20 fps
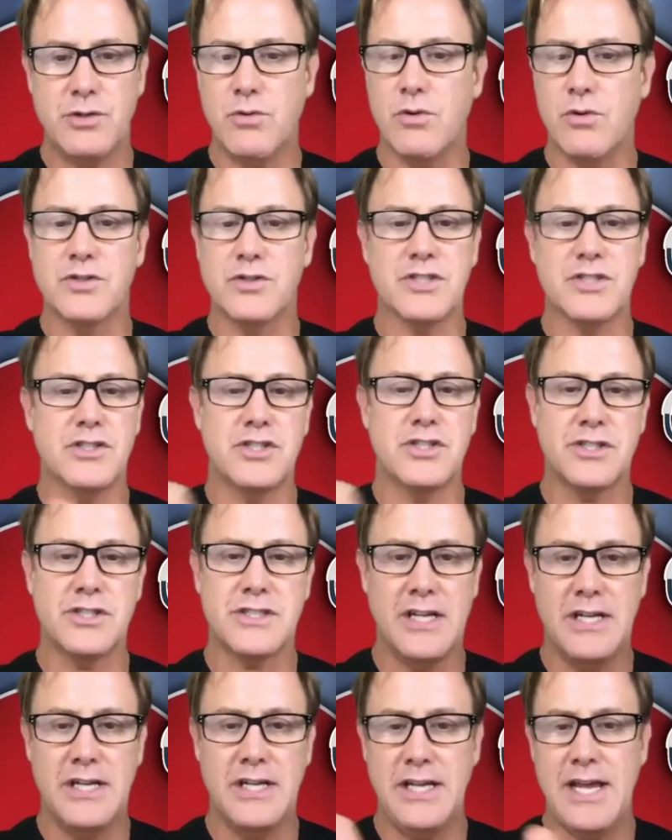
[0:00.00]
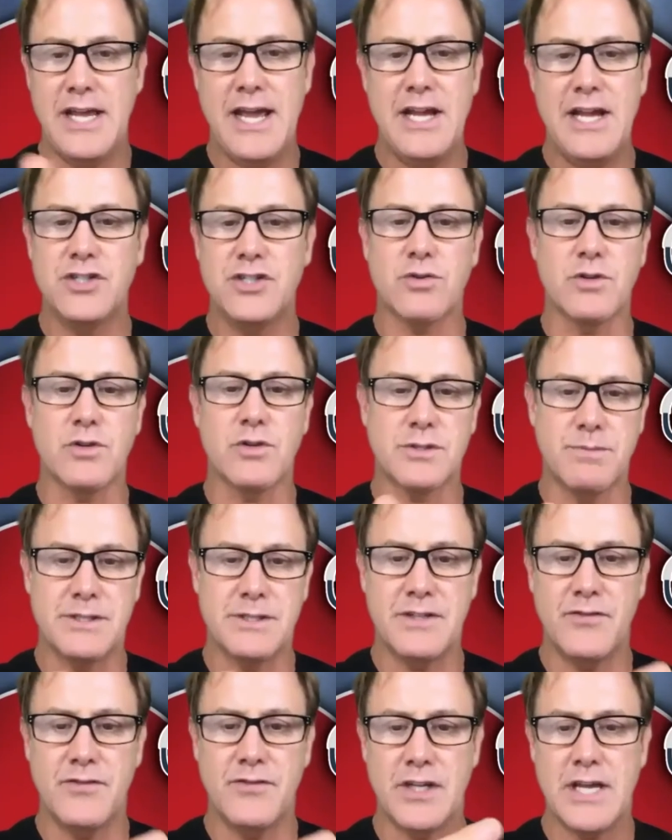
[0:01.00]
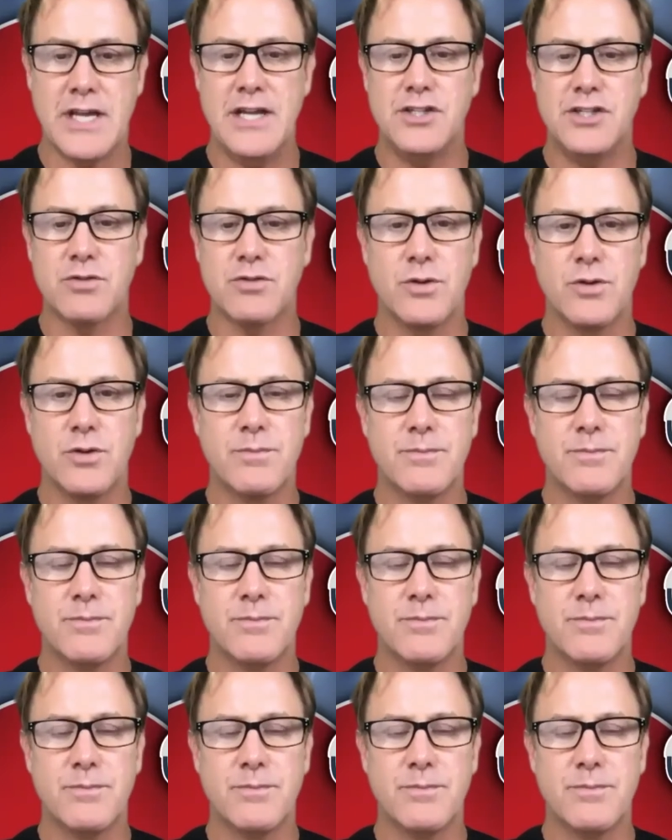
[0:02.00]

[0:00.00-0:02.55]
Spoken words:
or is it just any age or a specific age group?